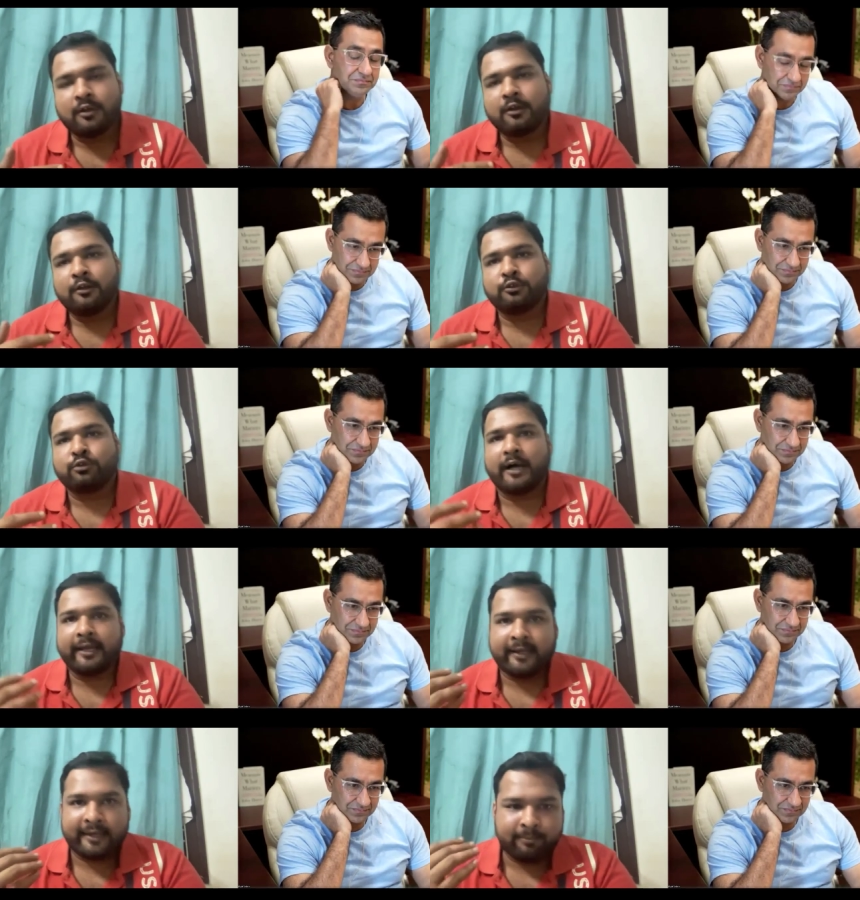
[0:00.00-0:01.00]
Speaker 1: Mm-hmm. So I
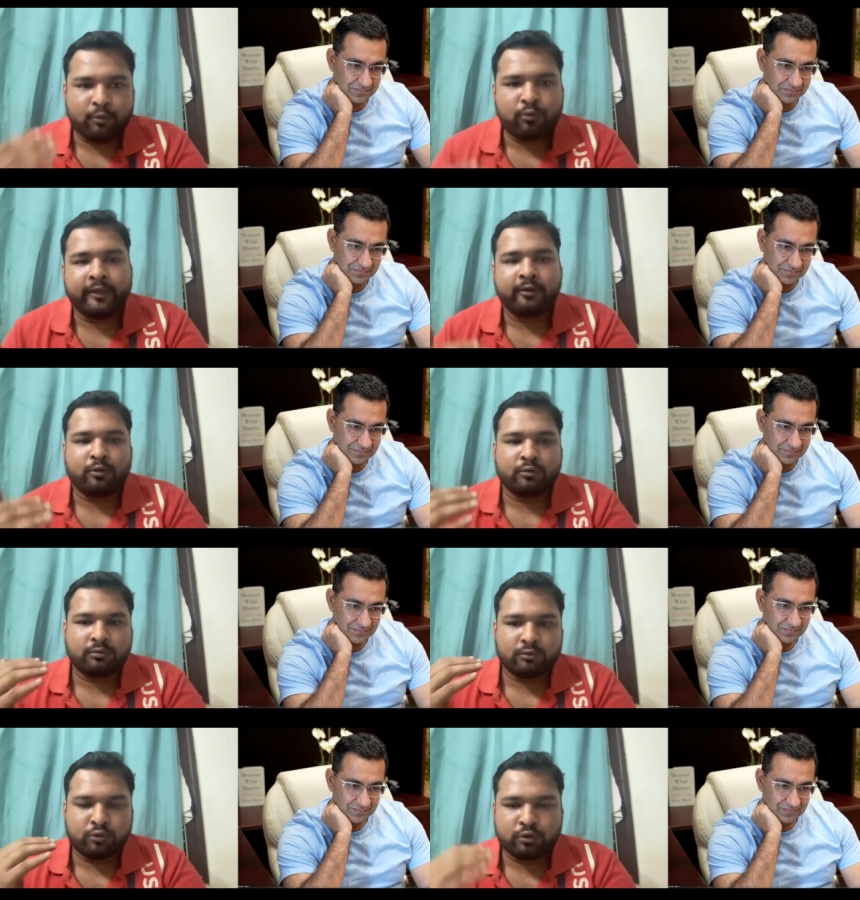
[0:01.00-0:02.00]
kept going to
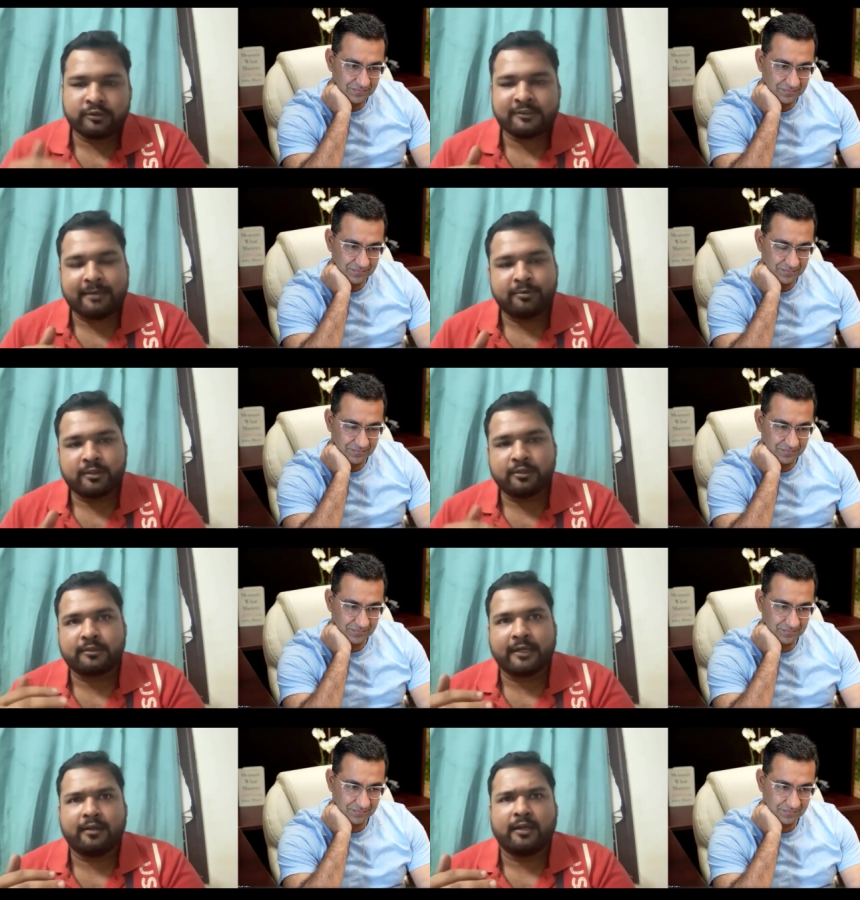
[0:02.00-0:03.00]
those chapters,
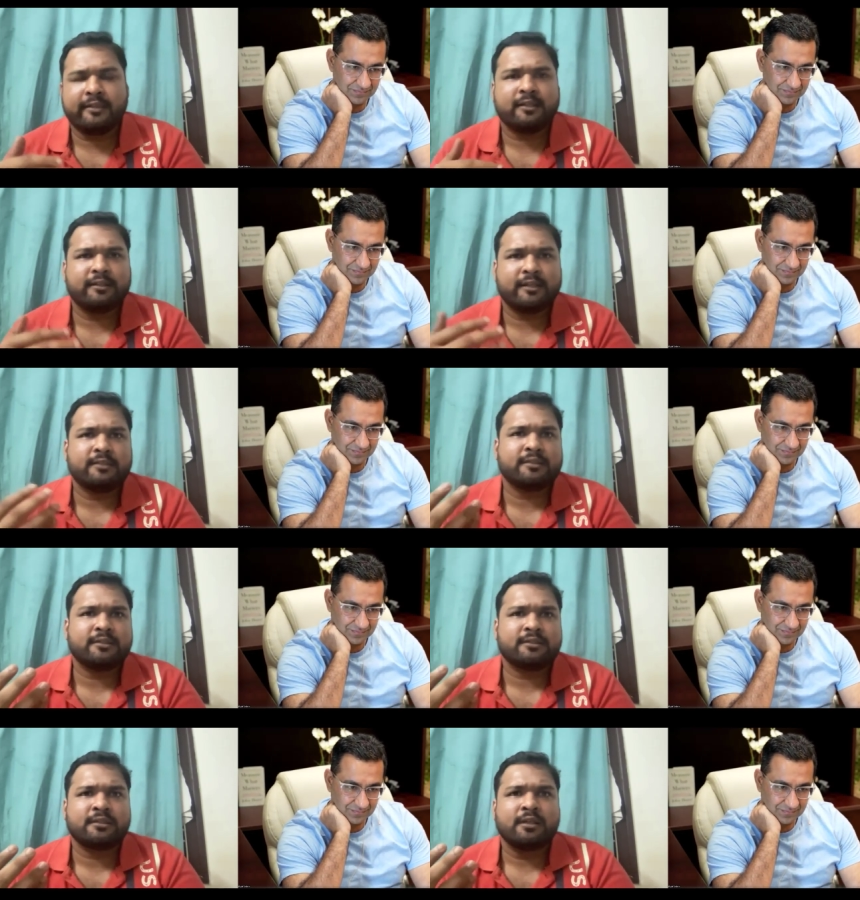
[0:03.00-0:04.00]
and I think there's
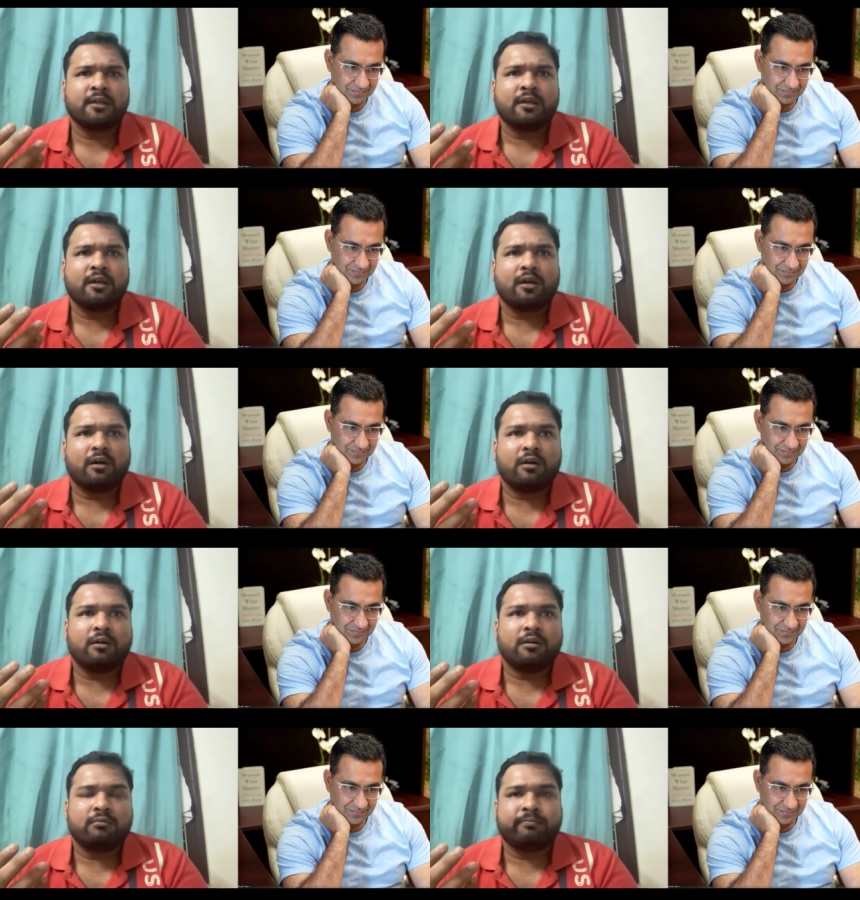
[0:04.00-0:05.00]
this
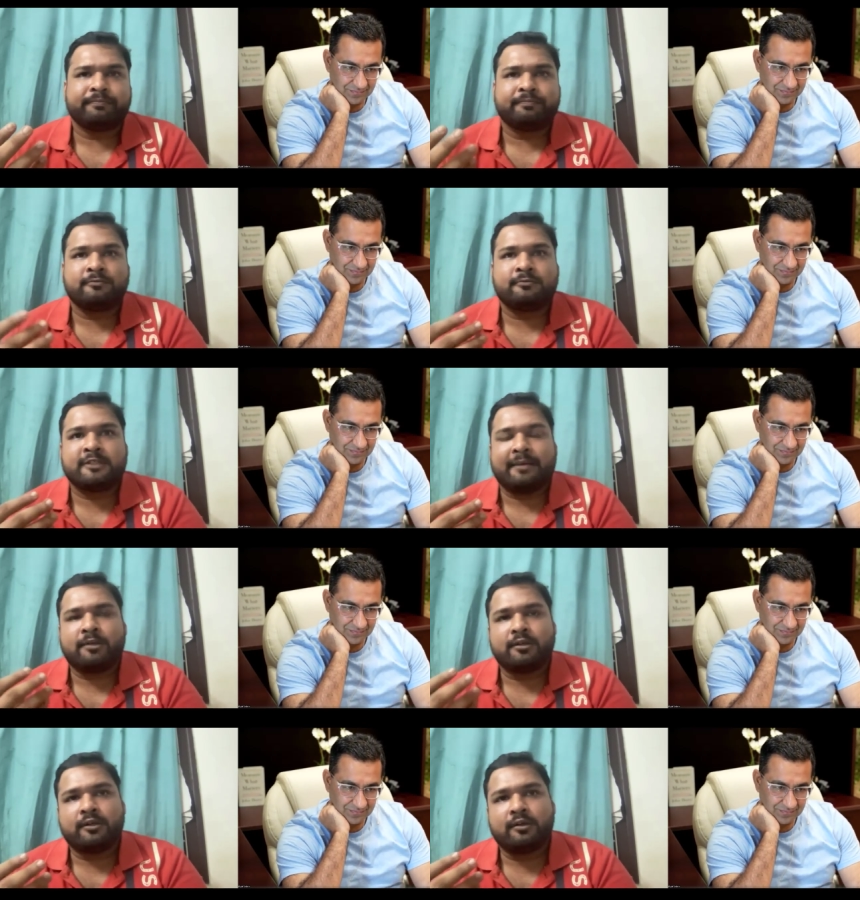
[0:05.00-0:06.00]
a
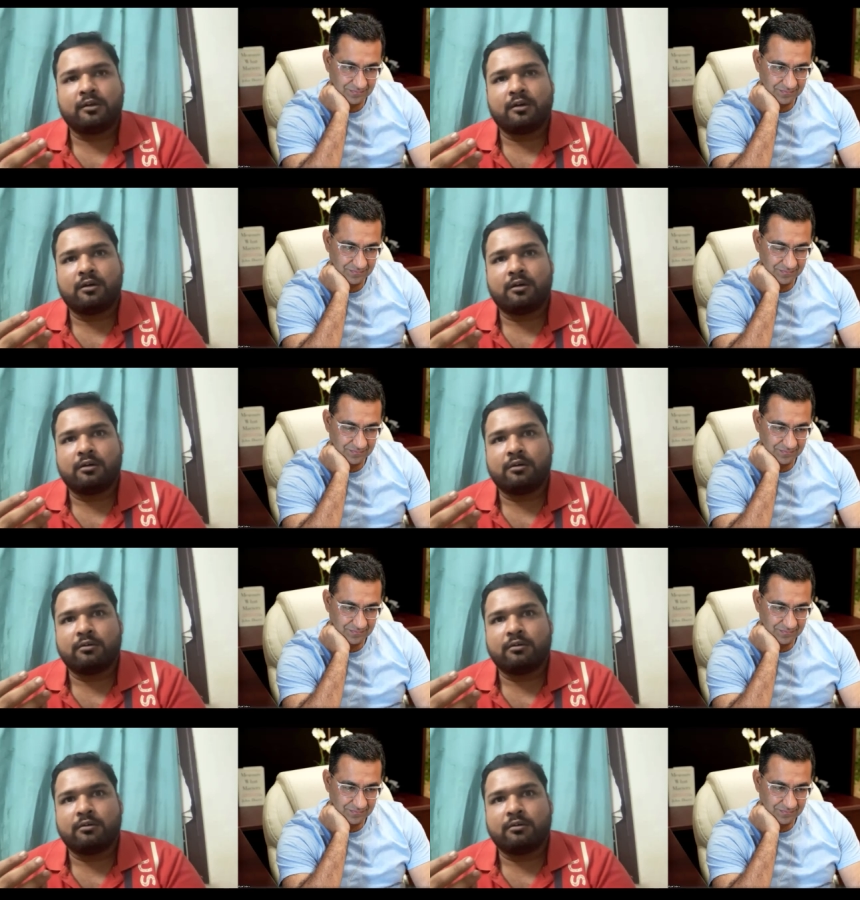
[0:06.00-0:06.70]
chapter in uh,